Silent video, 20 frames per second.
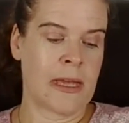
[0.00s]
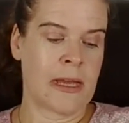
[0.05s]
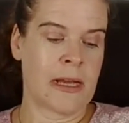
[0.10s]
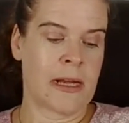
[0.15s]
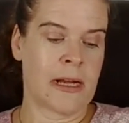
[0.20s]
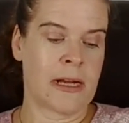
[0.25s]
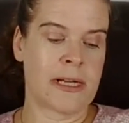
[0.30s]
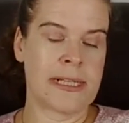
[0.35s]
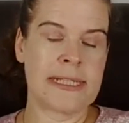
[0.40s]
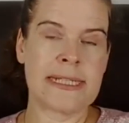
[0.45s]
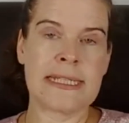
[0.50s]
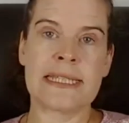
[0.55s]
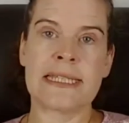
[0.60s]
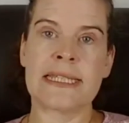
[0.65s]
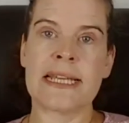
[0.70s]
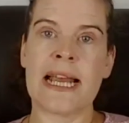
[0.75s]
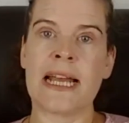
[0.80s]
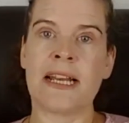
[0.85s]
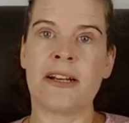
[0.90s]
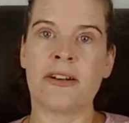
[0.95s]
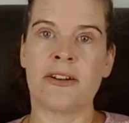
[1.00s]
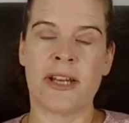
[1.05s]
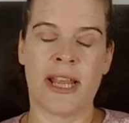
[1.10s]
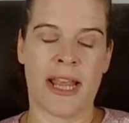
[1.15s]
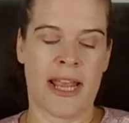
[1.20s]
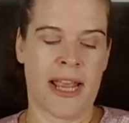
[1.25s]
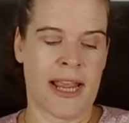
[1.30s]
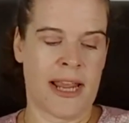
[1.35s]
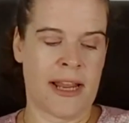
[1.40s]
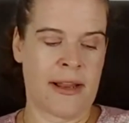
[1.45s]
On
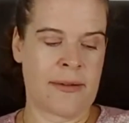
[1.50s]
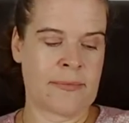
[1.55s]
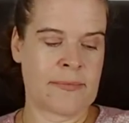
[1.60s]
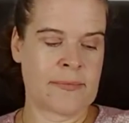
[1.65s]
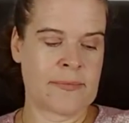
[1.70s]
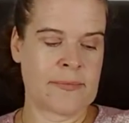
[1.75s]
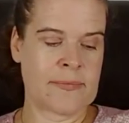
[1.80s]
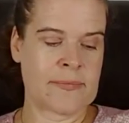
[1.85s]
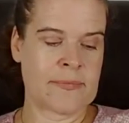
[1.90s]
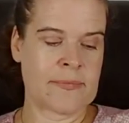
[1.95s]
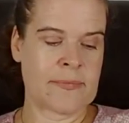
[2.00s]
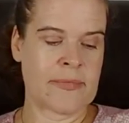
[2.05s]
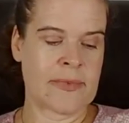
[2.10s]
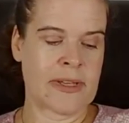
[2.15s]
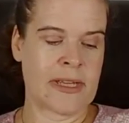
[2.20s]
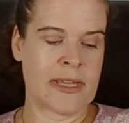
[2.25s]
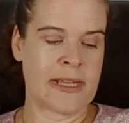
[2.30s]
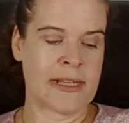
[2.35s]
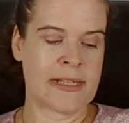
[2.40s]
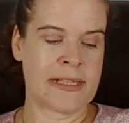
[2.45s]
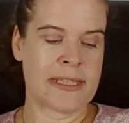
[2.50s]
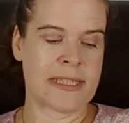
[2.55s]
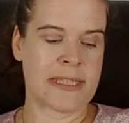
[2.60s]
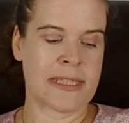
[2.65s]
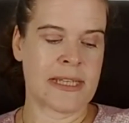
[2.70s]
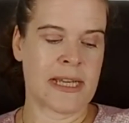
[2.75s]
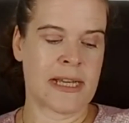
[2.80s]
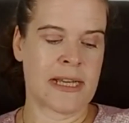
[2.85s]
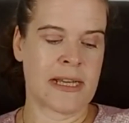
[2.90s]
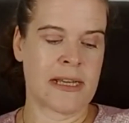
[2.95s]
Saturday, it's
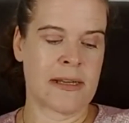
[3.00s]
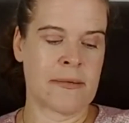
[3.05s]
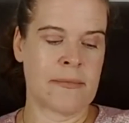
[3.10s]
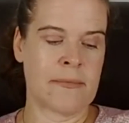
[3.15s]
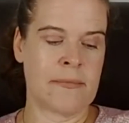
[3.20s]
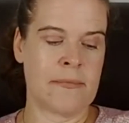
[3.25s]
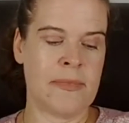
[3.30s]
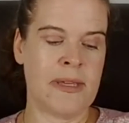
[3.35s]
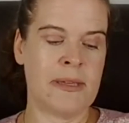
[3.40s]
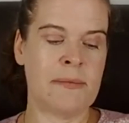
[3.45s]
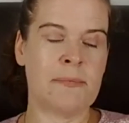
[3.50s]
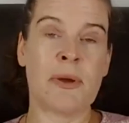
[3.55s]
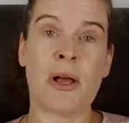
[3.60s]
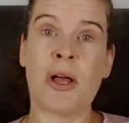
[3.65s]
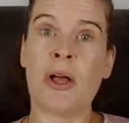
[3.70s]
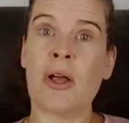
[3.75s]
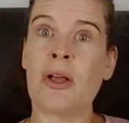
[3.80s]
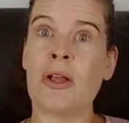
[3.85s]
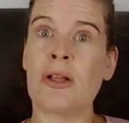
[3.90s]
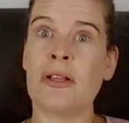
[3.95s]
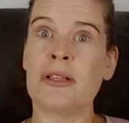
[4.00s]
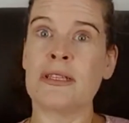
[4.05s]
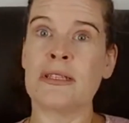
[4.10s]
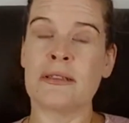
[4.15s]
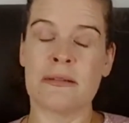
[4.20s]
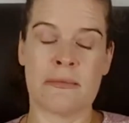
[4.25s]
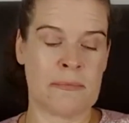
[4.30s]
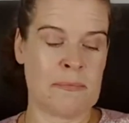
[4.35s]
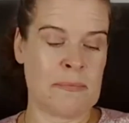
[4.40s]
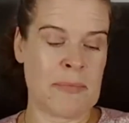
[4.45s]

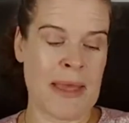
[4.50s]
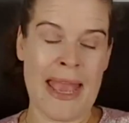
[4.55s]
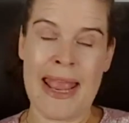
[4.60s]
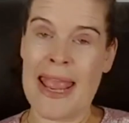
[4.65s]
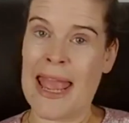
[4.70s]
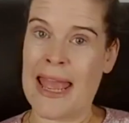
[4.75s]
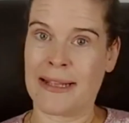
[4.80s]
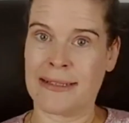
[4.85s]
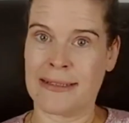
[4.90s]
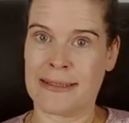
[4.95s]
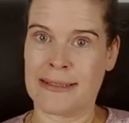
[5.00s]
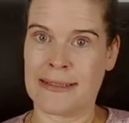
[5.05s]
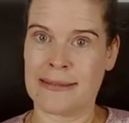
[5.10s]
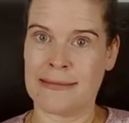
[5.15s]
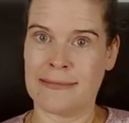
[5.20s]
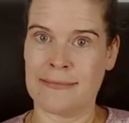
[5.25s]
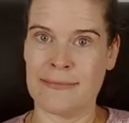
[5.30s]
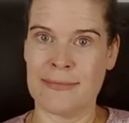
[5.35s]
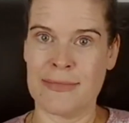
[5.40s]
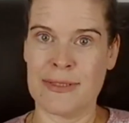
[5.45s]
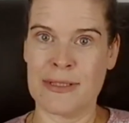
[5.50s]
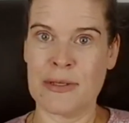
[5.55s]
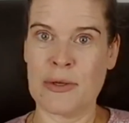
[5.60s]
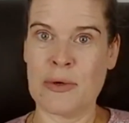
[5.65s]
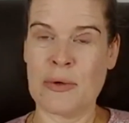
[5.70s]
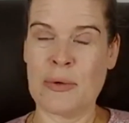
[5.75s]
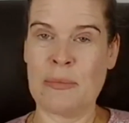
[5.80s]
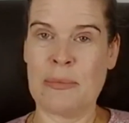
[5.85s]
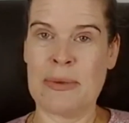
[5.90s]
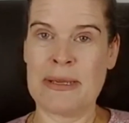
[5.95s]
meatball baguettes.
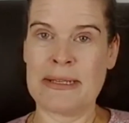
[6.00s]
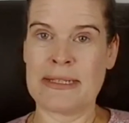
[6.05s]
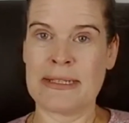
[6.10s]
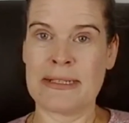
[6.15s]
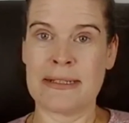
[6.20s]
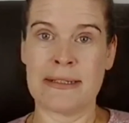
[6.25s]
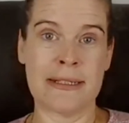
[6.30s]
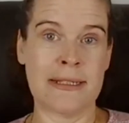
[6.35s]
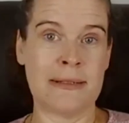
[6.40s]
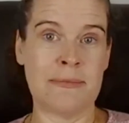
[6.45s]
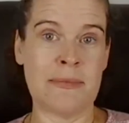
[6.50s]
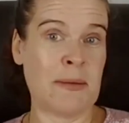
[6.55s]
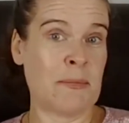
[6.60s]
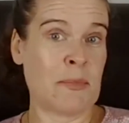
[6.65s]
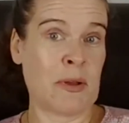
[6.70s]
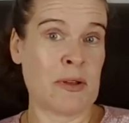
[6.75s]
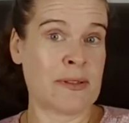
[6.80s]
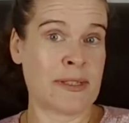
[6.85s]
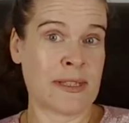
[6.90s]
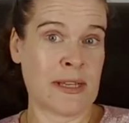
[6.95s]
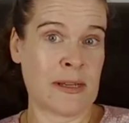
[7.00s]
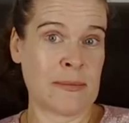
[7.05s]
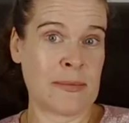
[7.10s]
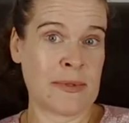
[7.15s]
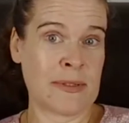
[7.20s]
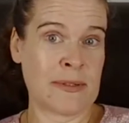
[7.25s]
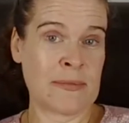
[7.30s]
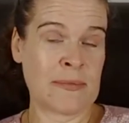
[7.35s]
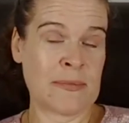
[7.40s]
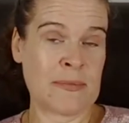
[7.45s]
So basically meatball
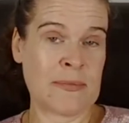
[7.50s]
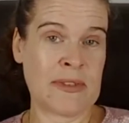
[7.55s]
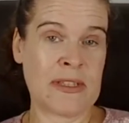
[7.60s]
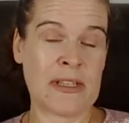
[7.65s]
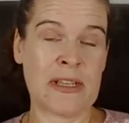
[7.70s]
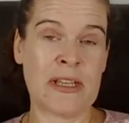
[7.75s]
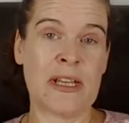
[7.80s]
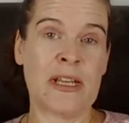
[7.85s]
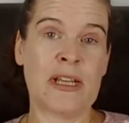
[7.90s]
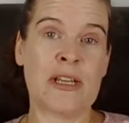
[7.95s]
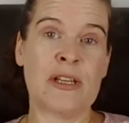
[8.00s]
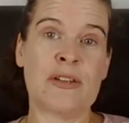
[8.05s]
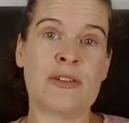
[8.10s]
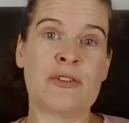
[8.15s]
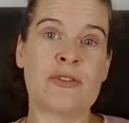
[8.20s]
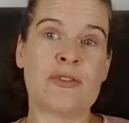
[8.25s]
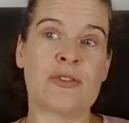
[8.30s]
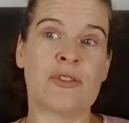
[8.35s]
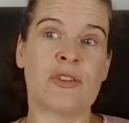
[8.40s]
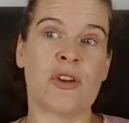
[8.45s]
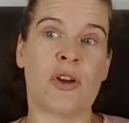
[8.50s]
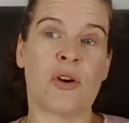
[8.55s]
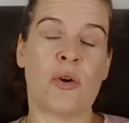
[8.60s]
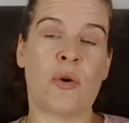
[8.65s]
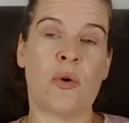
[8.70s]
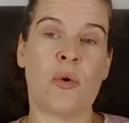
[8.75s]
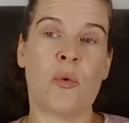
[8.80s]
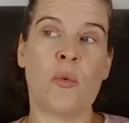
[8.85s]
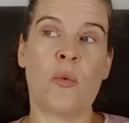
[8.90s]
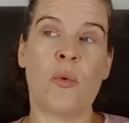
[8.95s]
subs.
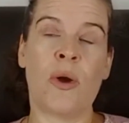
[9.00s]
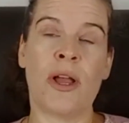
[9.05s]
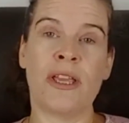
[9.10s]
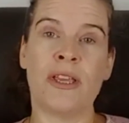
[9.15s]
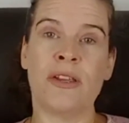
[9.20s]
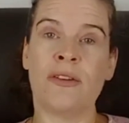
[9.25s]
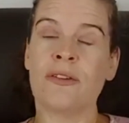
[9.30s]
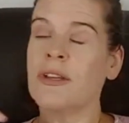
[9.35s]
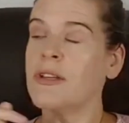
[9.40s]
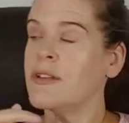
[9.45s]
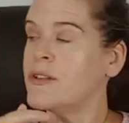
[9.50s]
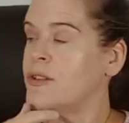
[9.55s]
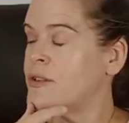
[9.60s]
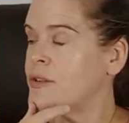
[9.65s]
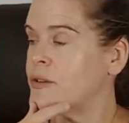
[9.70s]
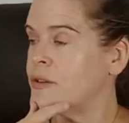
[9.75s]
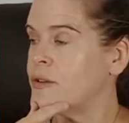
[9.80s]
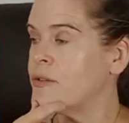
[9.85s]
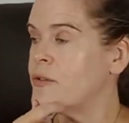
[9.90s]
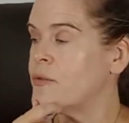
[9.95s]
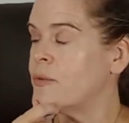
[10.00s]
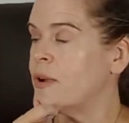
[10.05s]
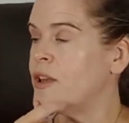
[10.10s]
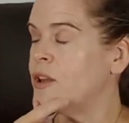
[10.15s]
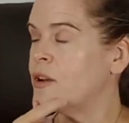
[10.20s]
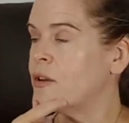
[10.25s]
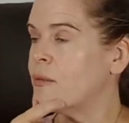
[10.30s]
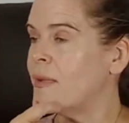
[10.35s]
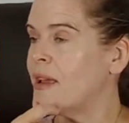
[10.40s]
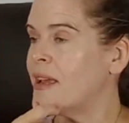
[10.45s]
So what you can do when
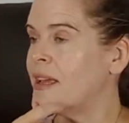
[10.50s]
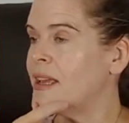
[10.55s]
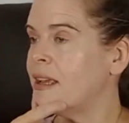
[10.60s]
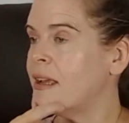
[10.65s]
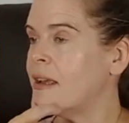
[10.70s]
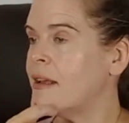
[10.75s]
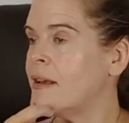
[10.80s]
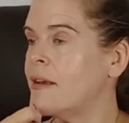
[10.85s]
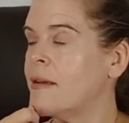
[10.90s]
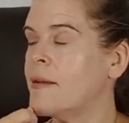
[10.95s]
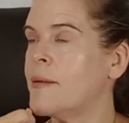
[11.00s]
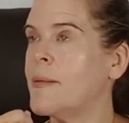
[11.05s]
you're making